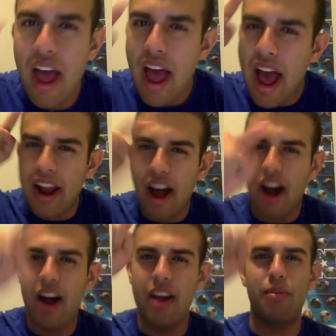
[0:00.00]
And
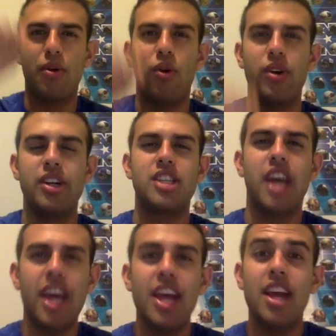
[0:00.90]
I am going to
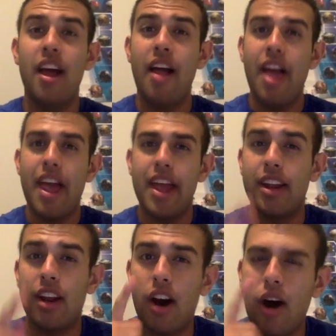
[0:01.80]
take in
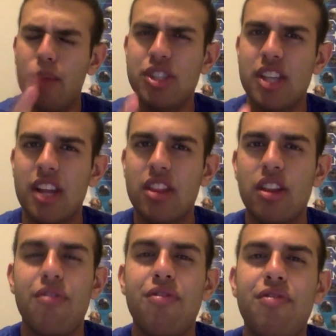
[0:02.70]
an upset the
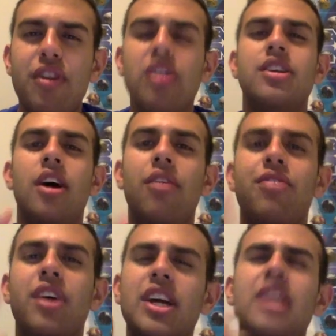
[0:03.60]

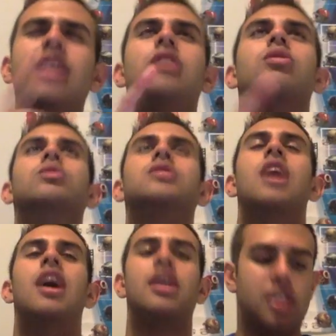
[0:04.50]
Philadelphia Eagles
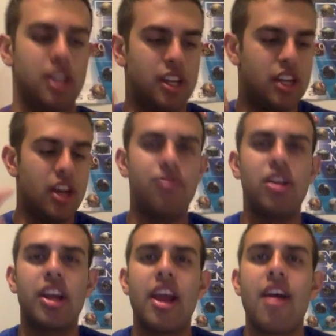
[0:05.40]
to give
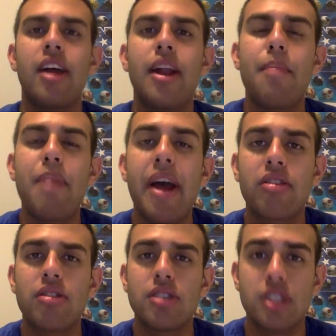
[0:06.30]
the Carolina
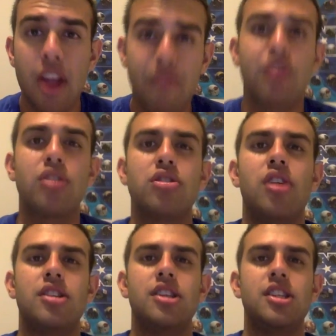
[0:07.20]
Panthers their first
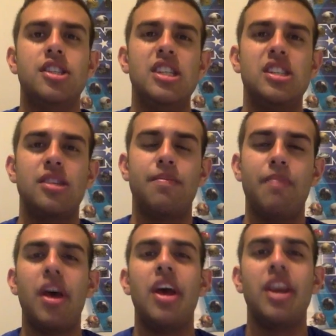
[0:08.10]
loss of the season.
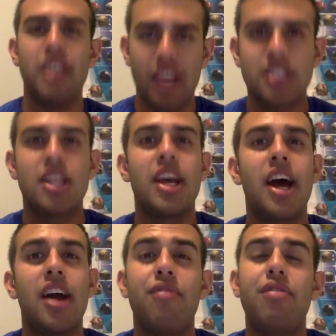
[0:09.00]
Yes, they
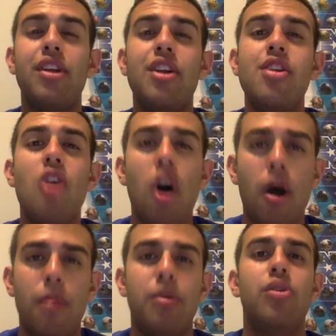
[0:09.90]
had a
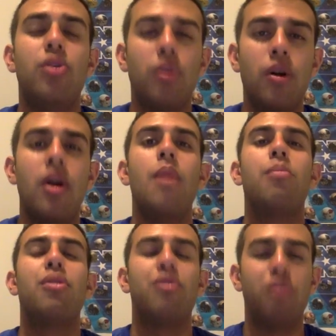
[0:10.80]
phenomenal
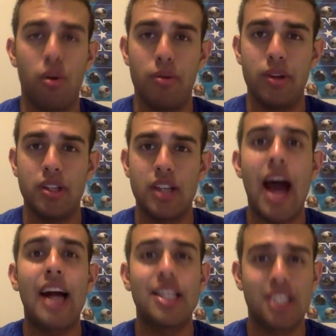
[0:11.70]
performance
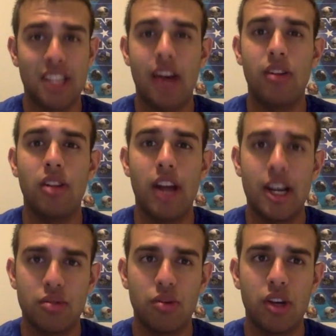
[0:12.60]
at Seattle
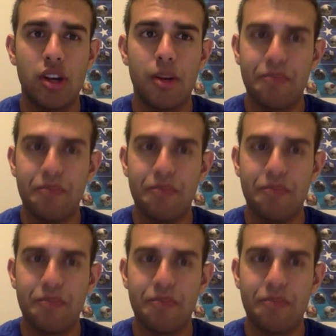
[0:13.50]
last week.